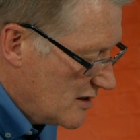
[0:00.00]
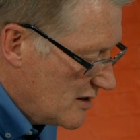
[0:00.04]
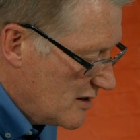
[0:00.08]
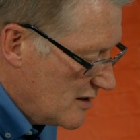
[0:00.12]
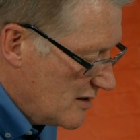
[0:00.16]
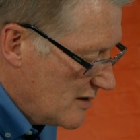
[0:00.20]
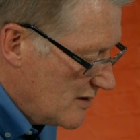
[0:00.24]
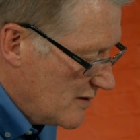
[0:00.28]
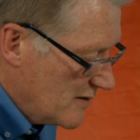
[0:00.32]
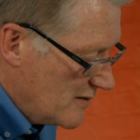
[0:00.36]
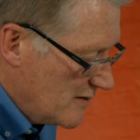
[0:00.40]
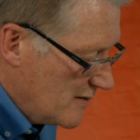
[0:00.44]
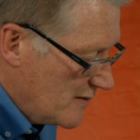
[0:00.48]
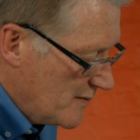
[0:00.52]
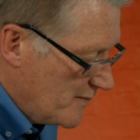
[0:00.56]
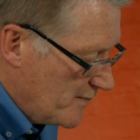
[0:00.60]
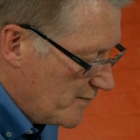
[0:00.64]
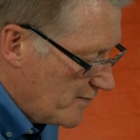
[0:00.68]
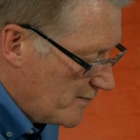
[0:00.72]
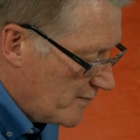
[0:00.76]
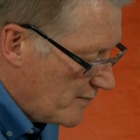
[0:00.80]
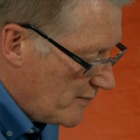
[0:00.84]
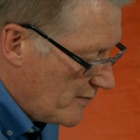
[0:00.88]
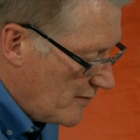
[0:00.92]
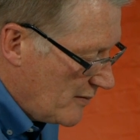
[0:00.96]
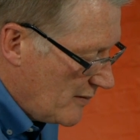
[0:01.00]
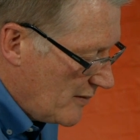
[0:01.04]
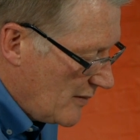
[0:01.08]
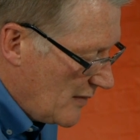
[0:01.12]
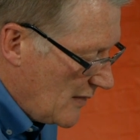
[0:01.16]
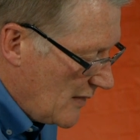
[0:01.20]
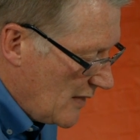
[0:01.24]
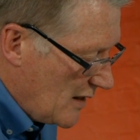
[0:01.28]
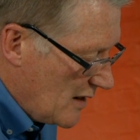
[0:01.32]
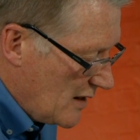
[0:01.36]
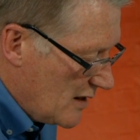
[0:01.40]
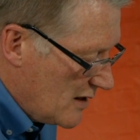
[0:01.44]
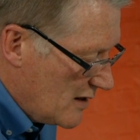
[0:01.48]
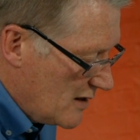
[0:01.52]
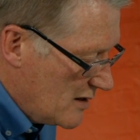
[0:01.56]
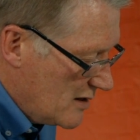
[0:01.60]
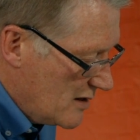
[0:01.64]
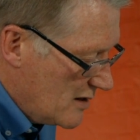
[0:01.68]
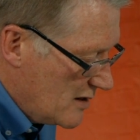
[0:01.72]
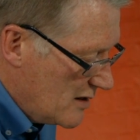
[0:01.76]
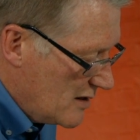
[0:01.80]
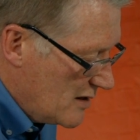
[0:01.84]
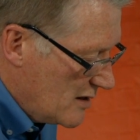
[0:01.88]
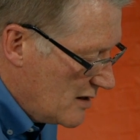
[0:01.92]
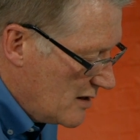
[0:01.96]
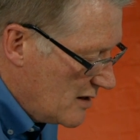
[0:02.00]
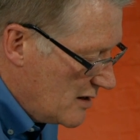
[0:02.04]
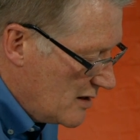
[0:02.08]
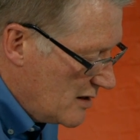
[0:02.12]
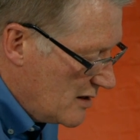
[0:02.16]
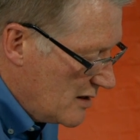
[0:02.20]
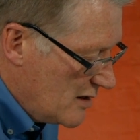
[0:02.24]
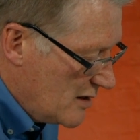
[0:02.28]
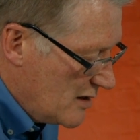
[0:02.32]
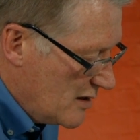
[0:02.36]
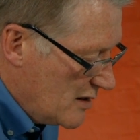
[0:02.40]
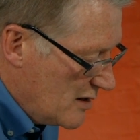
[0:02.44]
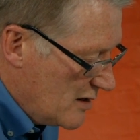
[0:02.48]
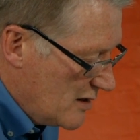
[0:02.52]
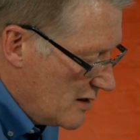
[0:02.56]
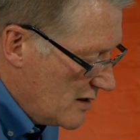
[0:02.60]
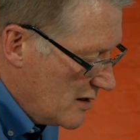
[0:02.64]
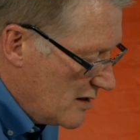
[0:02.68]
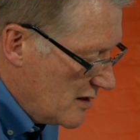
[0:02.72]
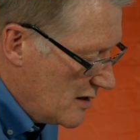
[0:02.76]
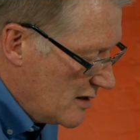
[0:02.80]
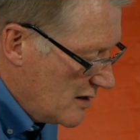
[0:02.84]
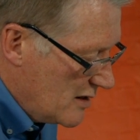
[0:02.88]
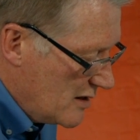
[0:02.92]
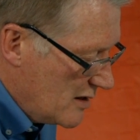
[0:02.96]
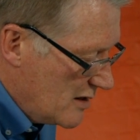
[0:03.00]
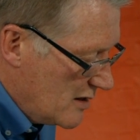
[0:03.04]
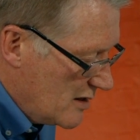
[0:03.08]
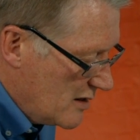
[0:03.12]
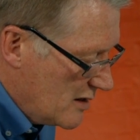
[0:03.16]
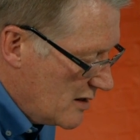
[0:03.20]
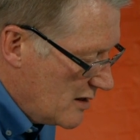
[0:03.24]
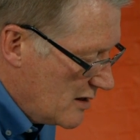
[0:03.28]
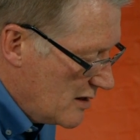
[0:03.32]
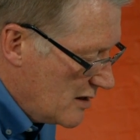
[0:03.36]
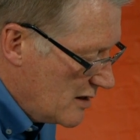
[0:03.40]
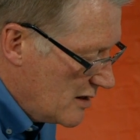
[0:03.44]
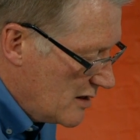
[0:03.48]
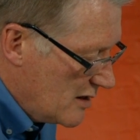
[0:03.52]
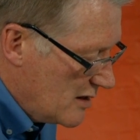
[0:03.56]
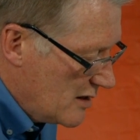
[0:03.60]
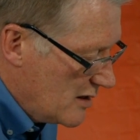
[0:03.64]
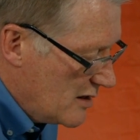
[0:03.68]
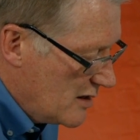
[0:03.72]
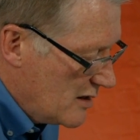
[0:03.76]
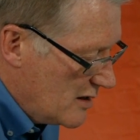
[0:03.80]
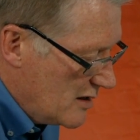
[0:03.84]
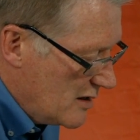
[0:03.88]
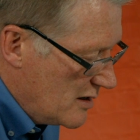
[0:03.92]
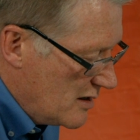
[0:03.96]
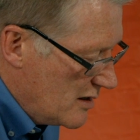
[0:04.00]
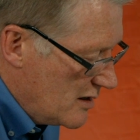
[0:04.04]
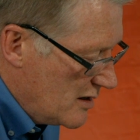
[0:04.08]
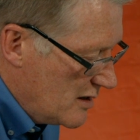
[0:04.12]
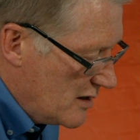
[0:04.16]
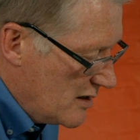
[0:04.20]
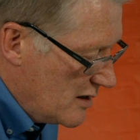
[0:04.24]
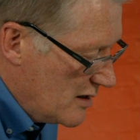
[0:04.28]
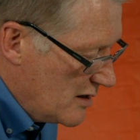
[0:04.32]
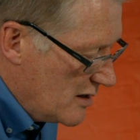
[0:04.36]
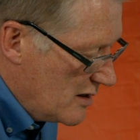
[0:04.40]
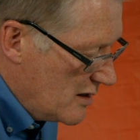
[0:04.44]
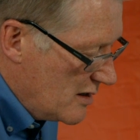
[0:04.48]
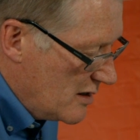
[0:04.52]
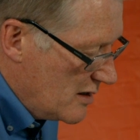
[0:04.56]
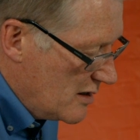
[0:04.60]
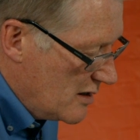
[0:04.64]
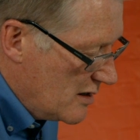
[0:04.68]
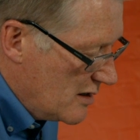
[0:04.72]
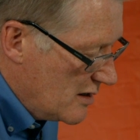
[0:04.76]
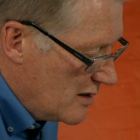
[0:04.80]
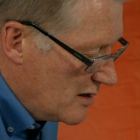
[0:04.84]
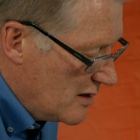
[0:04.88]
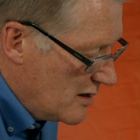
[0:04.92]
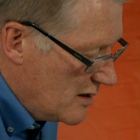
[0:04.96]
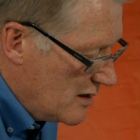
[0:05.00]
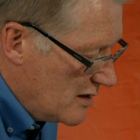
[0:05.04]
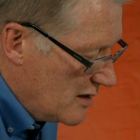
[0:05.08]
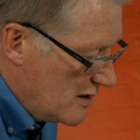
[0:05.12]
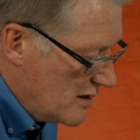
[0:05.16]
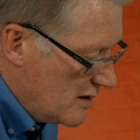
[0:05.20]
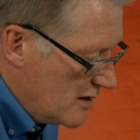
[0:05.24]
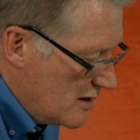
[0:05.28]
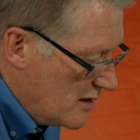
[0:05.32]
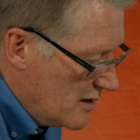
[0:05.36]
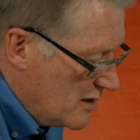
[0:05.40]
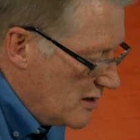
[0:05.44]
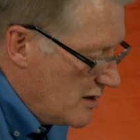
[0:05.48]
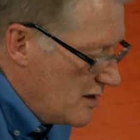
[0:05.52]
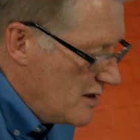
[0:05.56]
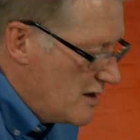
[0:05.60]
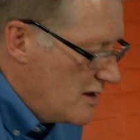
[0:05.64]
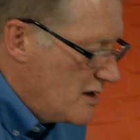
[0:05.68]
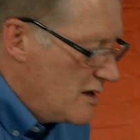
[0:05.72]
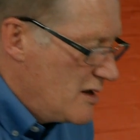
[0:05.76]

Nobody speaks.